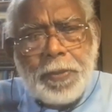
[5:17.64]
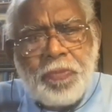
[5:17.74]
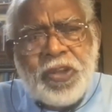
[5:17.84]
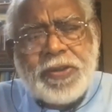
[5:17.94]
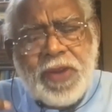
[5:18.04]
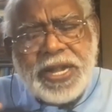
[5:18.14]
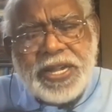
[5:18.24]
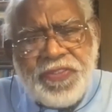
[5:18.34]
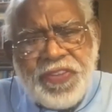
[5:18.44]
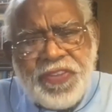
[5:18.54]
With great
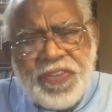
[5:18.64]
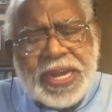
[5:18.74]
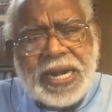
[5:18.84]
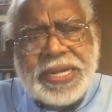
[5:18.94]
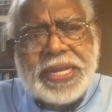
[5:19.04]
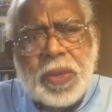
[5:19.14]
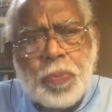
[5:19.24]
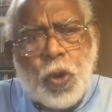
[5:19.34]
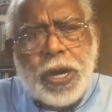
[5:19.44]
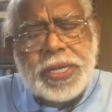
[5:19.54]
difficulty, the
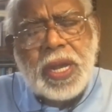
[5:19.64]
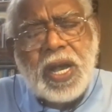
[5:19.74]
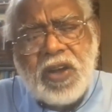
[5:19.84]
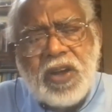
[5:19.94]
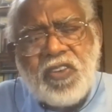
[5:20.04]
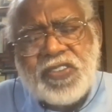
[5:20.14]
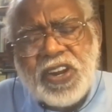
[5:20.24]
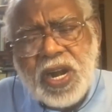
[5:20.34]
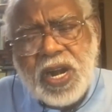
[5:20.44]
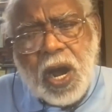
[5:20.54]
poet
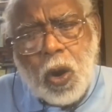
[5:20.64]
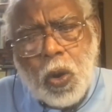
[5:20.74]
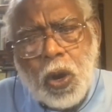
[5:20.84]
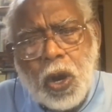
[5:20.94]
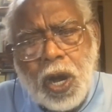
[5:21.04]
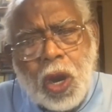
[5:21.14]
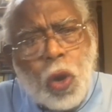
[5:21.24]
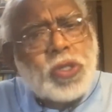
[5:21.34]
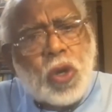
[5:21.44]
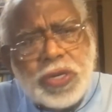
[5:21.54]
Vadala Rao,
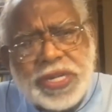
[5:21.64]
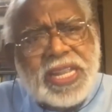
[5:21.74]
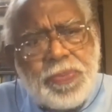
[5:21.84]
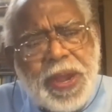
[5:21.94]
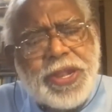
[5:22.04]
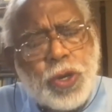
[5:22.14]
who's on deathbed,